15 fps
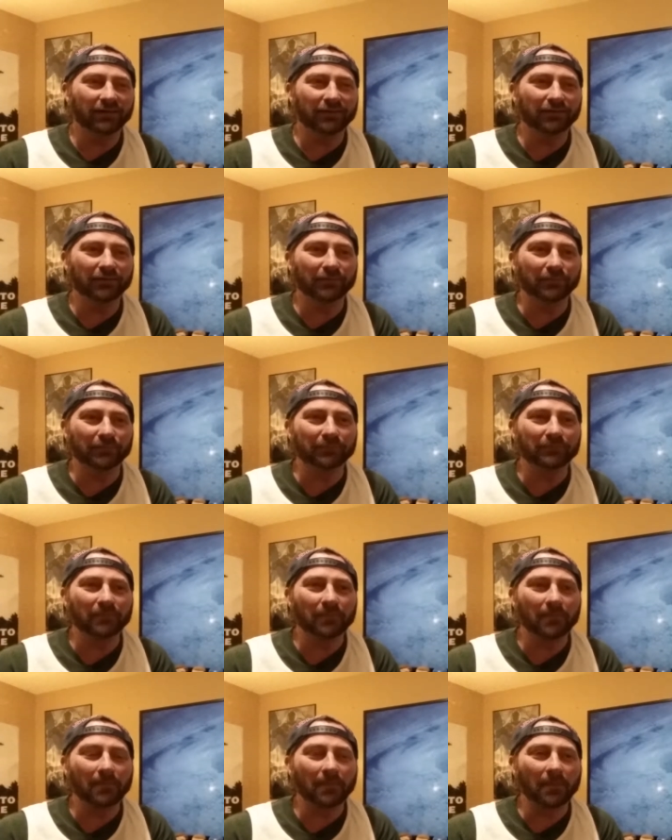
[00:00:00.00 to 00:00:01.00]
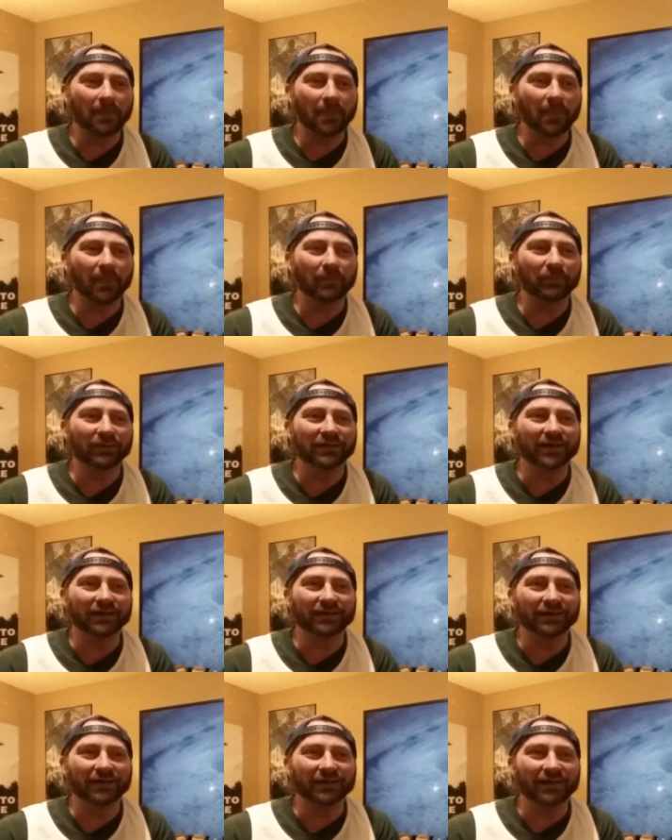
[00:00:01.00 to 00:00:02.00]
Um, but yeah,
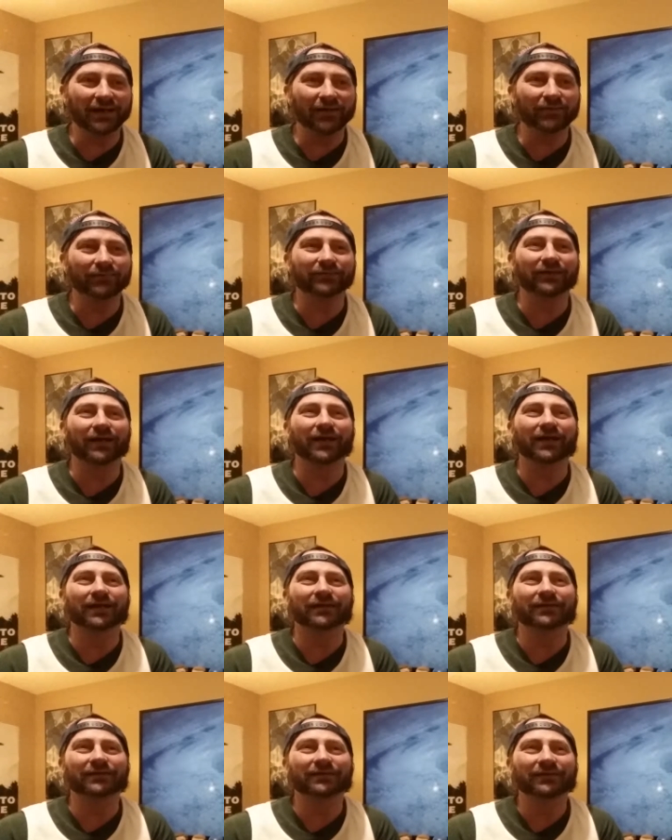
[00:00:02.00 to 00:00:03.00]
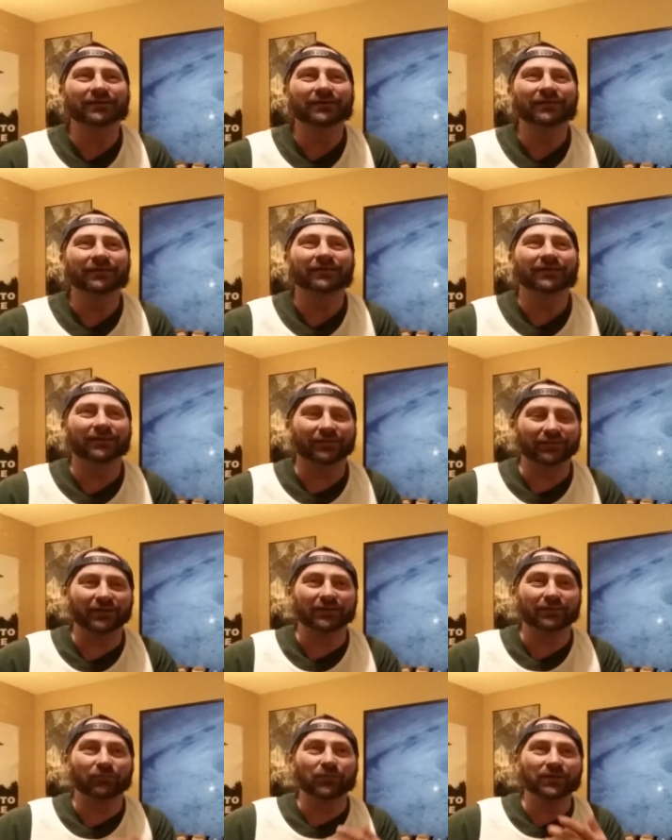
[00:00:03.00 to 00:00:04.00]
they get out and you know
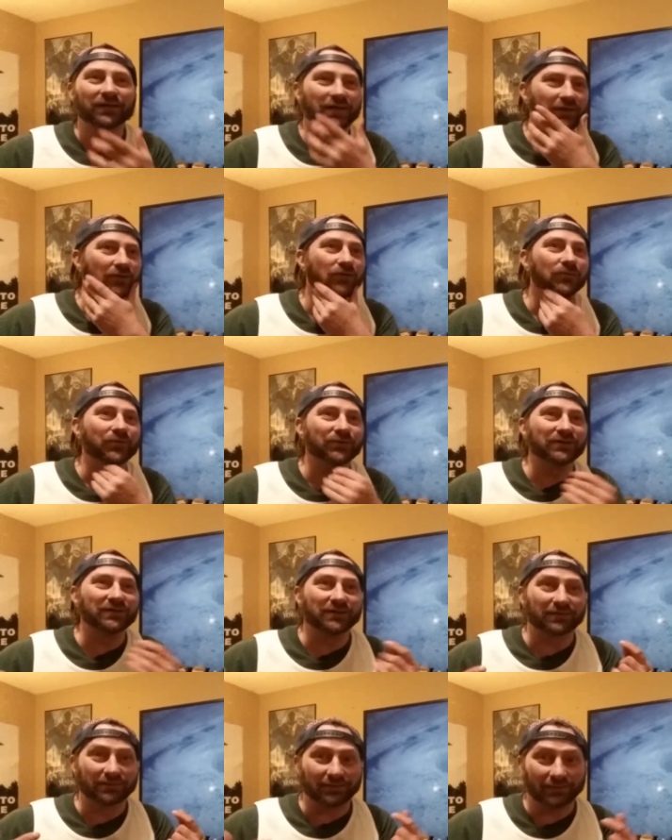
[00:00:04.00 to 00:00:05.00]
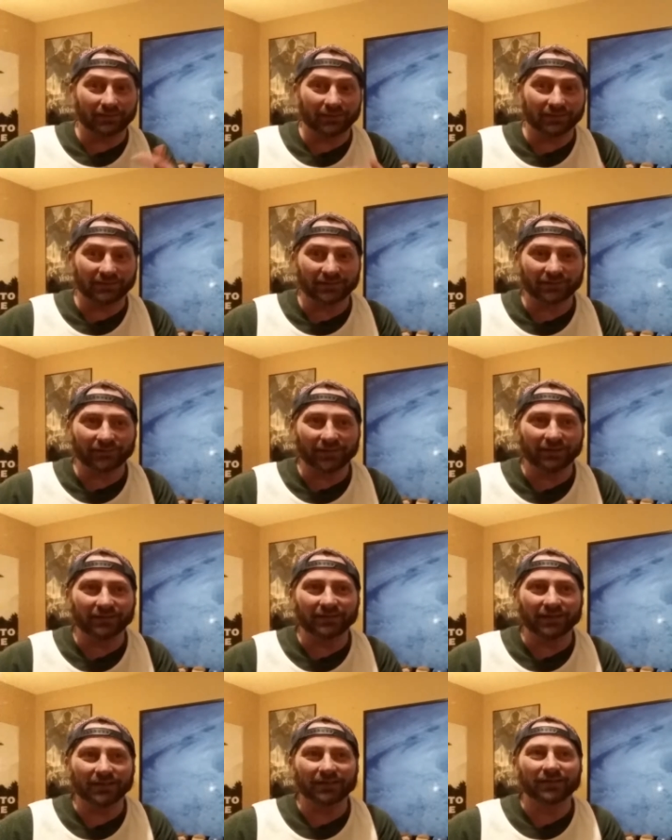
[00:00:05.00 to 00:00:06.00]
they the one kid almost gets his leg
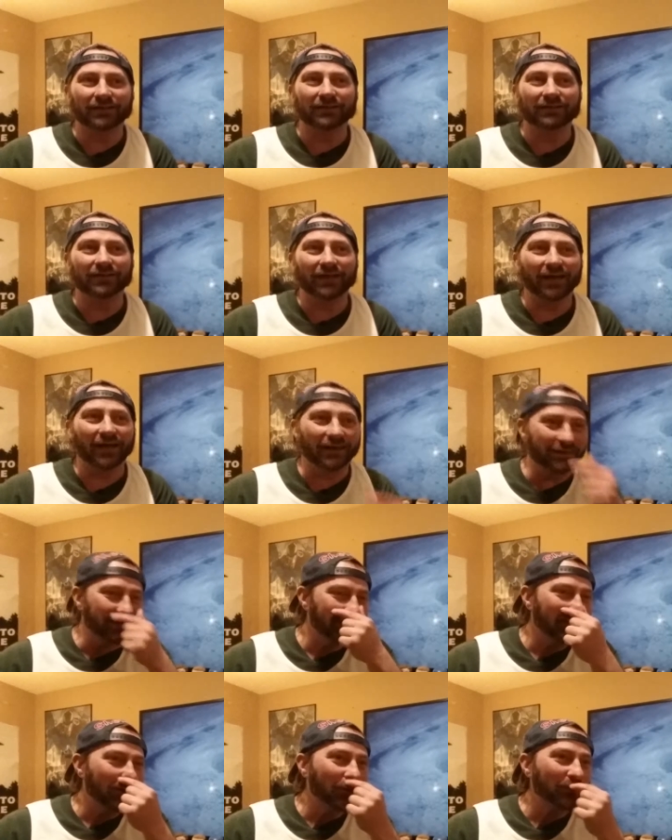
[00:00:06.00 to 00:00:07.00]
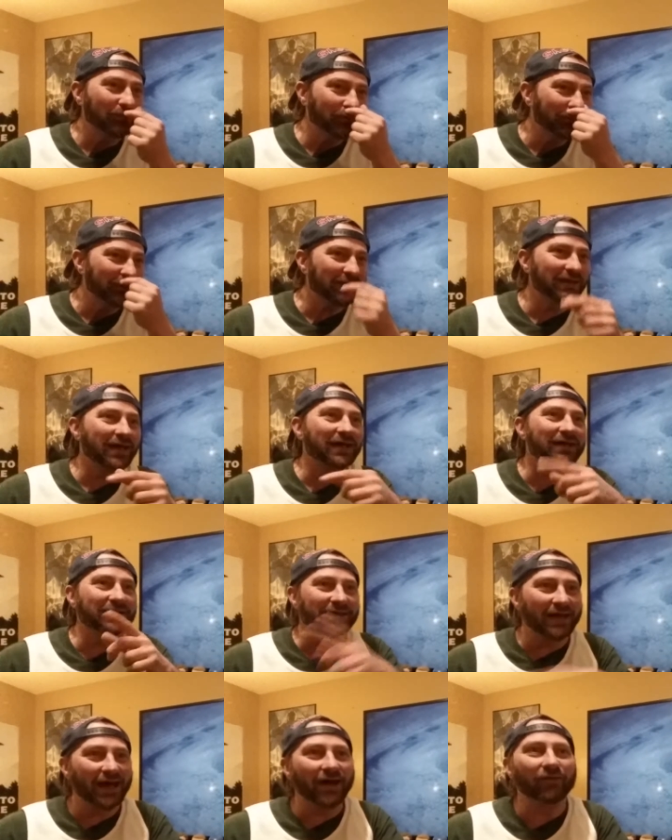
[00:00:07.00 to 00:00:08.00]
taken and you know looking at it
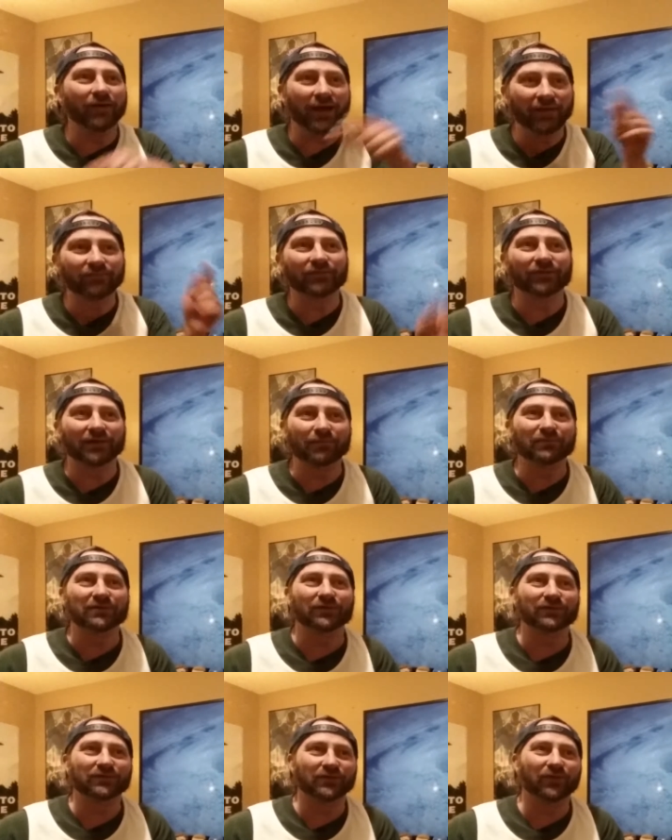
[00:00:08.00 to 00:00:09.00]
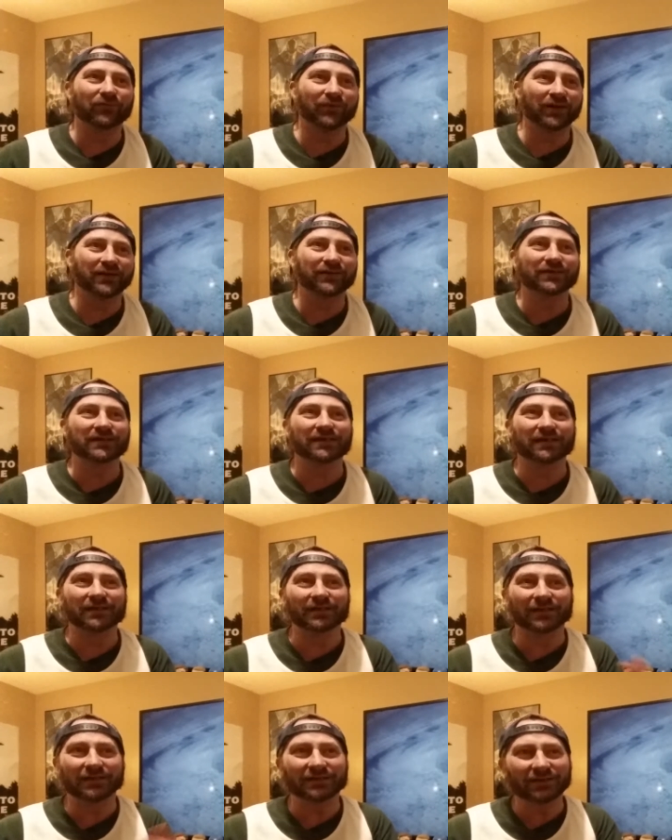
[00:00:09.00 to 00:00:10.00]
now after the episode's over i could have
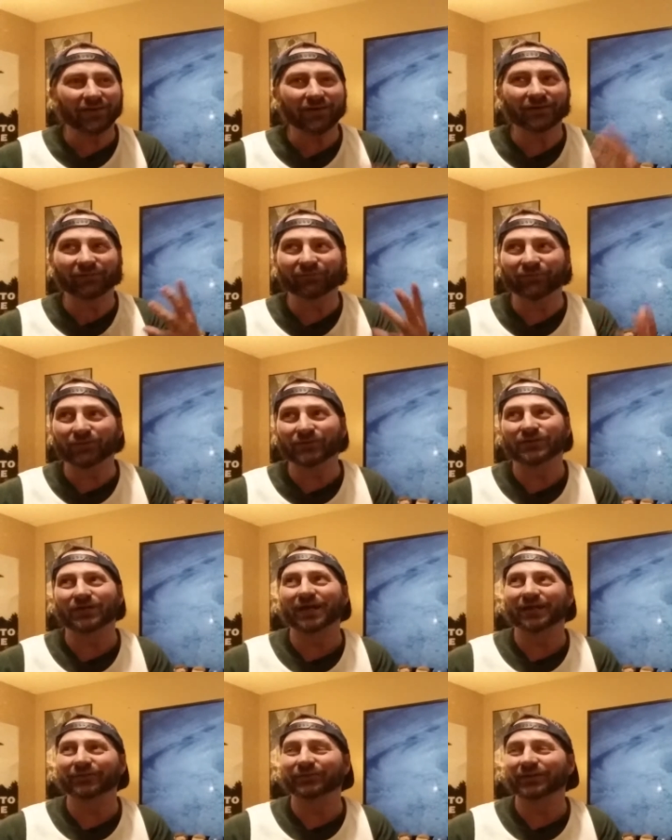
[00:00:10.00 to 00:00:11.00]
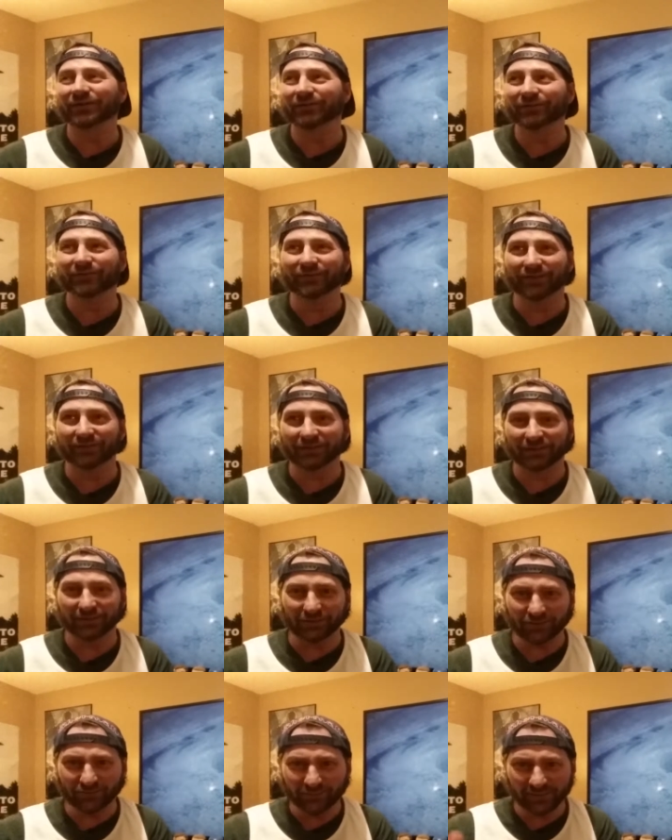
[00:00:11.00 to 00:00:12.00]
seen i saw the foreshadowing early like the
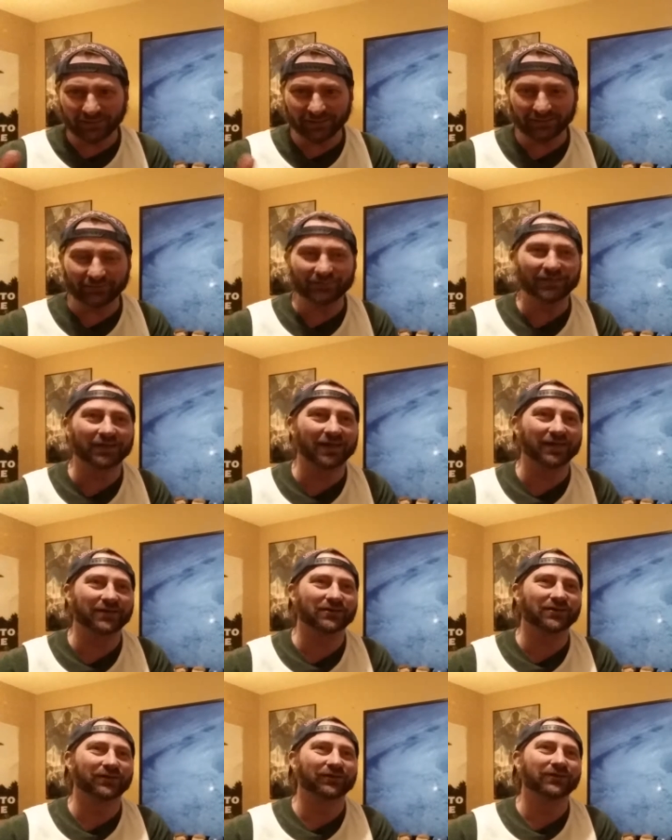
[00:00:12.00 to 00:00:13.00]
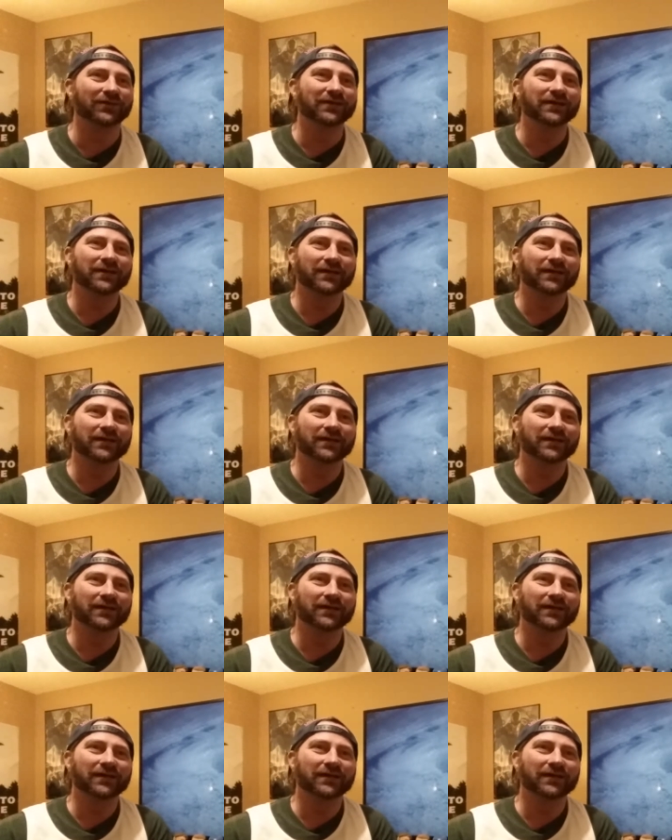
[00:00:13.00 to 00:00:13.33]
two kids looking at each other